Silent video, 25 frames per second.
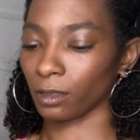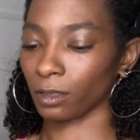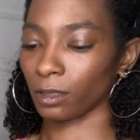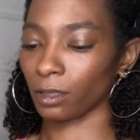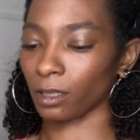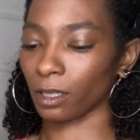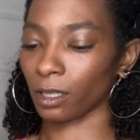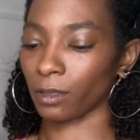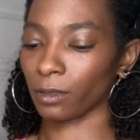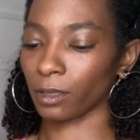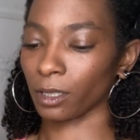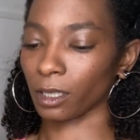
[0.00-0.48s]

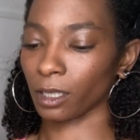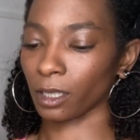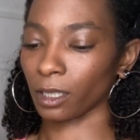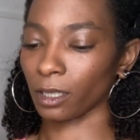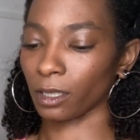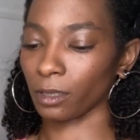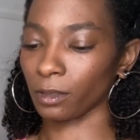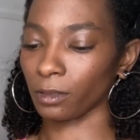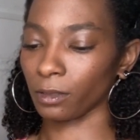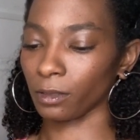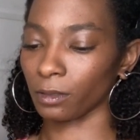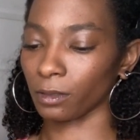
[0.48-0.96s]
There we
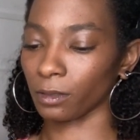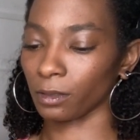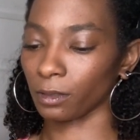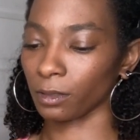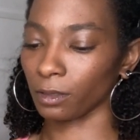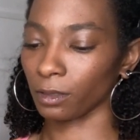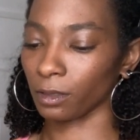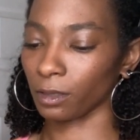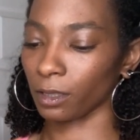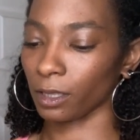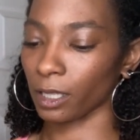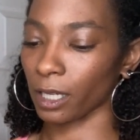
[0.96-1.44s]
go.
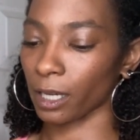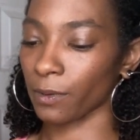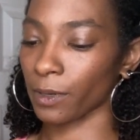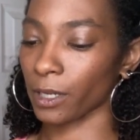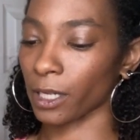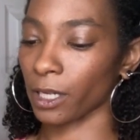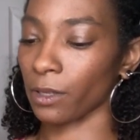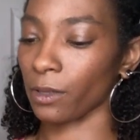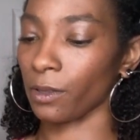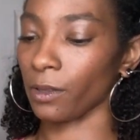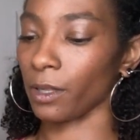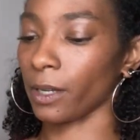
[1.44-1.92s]
There we go.